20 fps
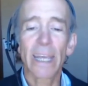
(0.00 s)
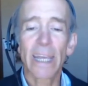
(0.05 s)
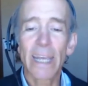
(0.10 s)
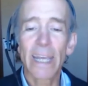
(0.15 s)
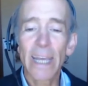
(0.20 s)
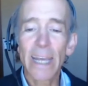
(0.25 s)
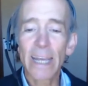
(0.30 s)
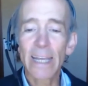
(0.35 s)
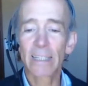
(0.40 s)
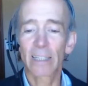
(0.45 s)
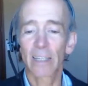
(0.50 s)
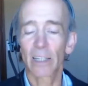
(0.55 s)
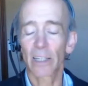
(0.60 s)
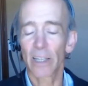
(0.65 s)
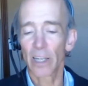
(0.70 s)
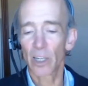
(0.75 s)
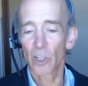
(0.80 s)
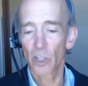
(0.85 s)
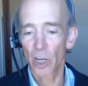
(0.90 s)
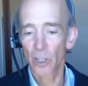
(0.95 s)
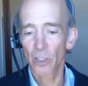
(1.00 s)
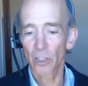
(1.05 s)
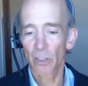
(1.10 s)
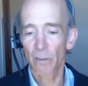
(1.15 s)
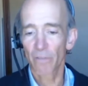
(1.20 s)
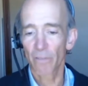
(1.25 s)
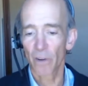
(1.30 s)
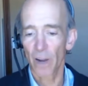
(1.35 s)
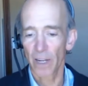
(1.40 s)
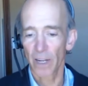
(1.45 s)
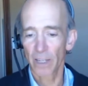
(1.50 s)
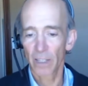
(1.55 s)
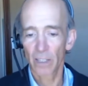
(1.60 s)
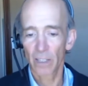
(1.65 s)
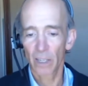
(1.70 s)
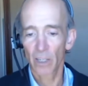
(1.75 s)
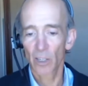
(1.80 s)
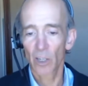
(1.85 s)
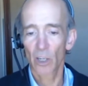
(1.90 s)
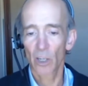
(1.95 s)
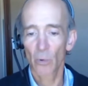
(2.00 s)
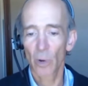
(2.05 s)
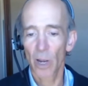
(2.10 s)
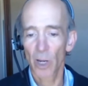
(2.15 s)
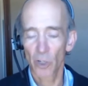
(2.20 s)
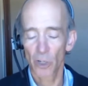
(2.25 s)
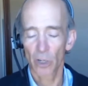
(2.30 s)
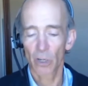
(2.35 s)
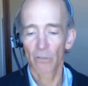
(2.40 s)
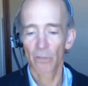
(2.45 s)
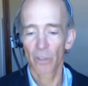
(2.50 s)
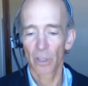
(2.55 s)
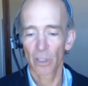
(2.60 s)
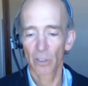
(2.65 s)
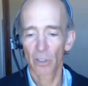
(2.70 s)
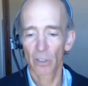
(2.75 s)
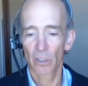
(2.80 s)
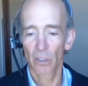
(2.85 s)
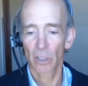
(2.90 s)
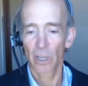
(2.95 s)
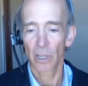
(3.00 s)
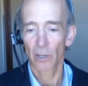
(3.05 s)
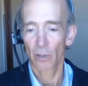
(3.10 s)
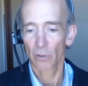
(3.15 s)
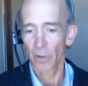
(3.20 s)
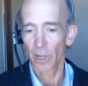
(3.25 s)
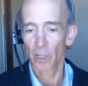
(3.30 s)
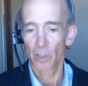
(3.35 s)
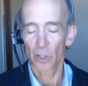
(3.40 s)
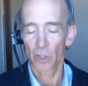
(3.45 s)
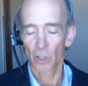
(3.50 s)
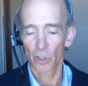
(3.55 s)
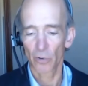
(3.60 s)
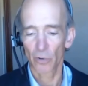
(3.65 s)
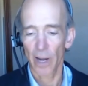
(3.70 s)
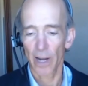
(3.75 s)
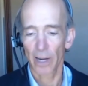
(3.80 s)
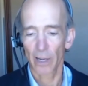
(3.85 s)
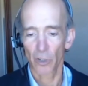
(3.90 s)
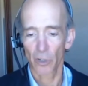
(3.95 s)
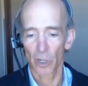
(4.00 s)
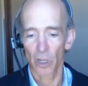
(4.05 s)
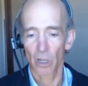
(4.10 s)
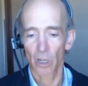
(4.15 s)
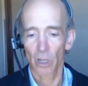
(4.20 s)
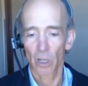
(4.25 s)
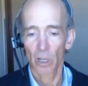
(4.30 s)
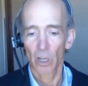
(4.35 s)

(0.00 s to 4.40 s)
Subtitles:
easily justify discontinuation of this intervention strategy.